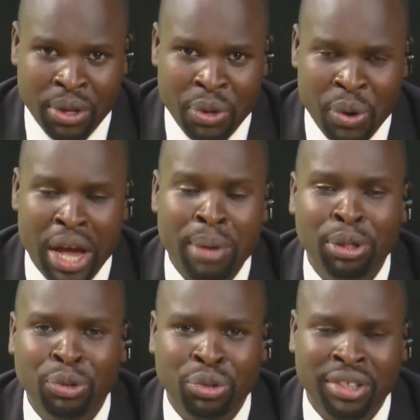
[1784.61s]
You are able
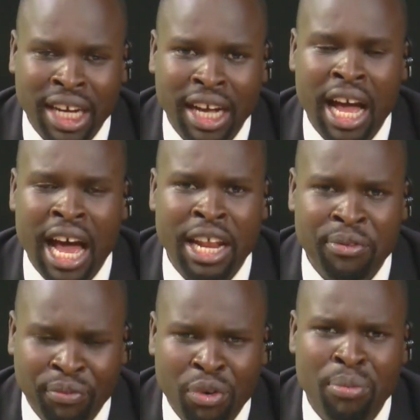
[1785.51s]
to take an
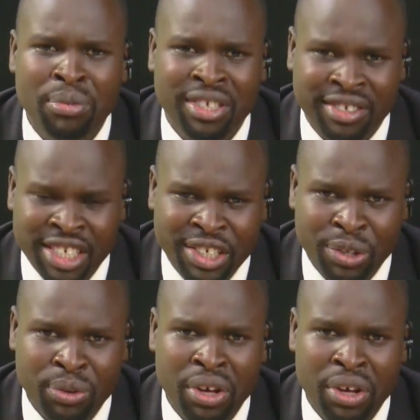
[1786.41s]
informed decision